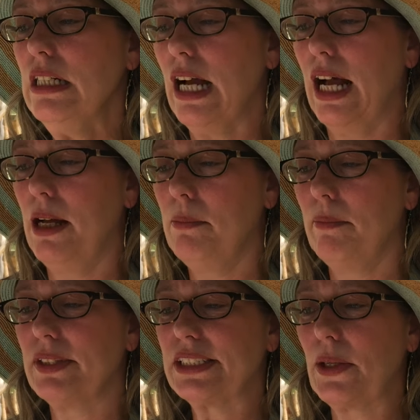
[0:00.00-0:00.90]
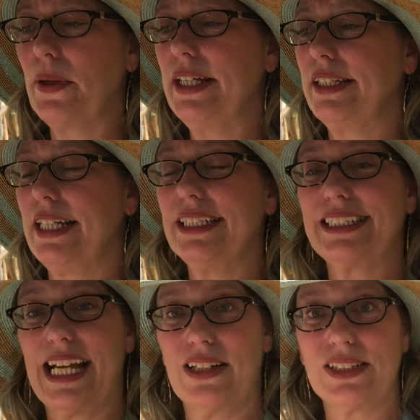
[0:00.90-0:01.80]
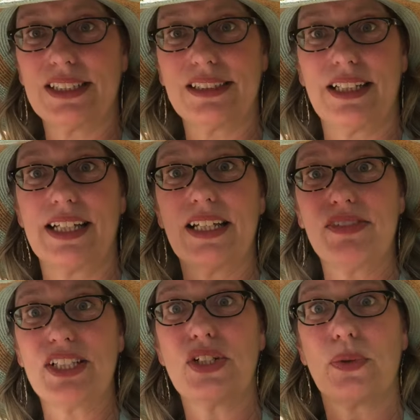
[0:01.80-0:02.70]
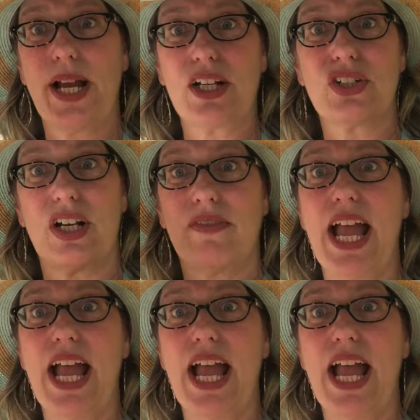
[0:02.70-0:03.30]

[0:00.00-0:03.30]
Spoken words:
So it gives the direction of,